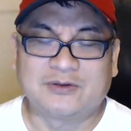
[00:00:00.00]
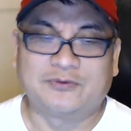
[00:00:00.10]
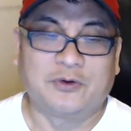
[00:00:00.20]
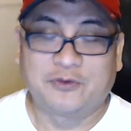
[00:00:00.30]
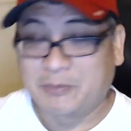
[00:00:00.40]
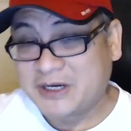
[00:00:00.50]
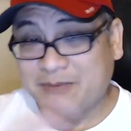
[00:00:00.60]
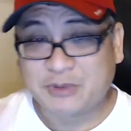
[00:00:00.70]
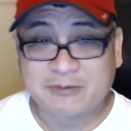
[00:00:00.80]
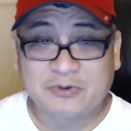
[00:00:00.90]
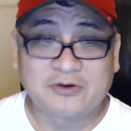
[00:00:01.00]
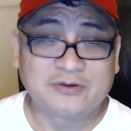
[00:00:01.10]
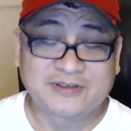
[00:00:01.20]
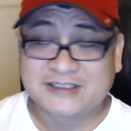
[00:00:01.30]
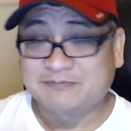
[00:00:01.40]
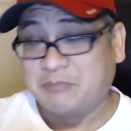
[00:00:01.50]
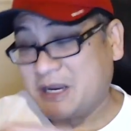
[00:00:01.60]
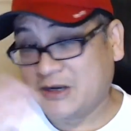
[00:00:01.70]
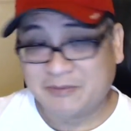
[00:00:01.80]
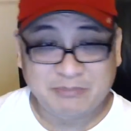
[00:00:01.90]
for many people, this may
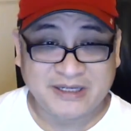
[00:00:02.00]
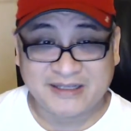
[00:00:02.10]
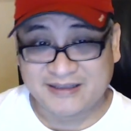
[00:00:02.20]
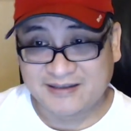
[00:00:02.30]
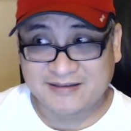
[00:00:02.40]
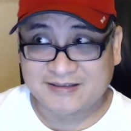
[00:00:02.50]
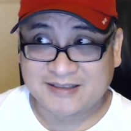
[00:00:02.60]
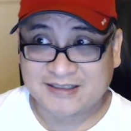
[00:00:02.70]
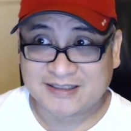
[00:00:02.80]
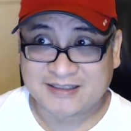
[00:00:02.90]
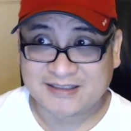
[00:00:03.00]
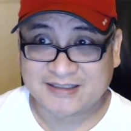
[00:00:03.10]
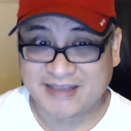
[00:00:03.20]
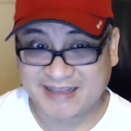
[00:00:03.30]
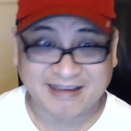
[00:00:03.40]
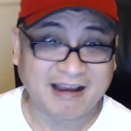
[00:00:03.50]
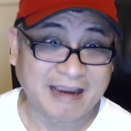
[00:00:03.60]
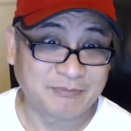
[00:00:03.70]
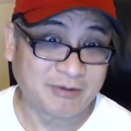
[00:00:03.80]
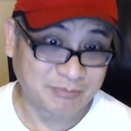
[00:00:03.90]
not be their
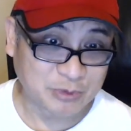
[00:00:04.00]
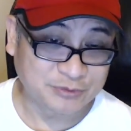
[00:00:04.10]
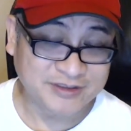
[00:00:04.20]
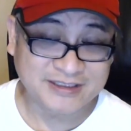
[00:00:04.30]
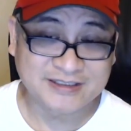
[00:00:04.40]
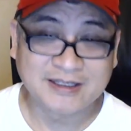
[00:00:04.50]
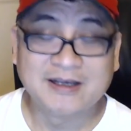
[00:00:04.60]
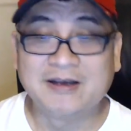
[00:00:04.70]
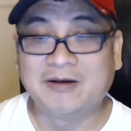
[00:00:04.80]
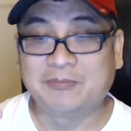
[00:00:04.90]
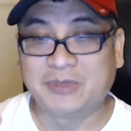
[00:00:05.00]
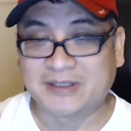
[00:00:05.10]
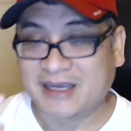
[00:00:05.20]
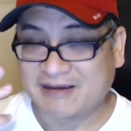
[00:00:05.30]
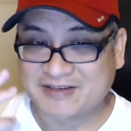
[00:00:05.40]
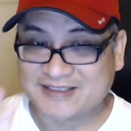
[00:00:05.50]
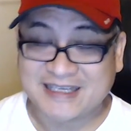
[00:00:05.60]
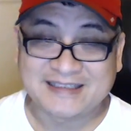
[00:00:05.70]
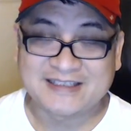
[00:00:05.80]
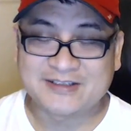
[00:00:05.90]
type of movies, but I have
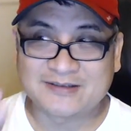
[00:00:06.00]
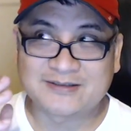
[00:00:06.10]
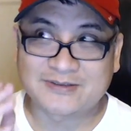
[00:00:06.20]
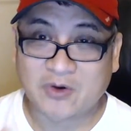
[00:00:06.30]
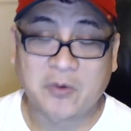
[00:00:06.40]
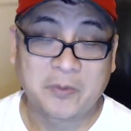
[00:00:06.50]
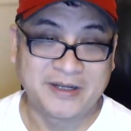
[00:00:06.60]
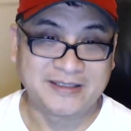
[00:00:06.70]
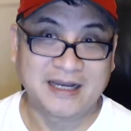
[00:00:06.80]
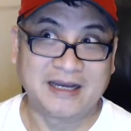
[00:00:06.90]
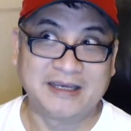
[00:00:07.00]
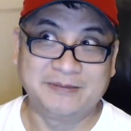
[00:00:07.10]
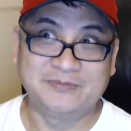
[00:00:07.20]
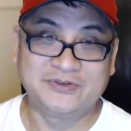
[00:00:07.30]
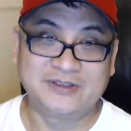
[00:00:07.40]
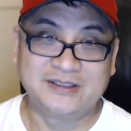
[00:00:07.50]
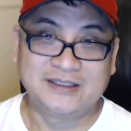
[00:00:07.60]
said this so many times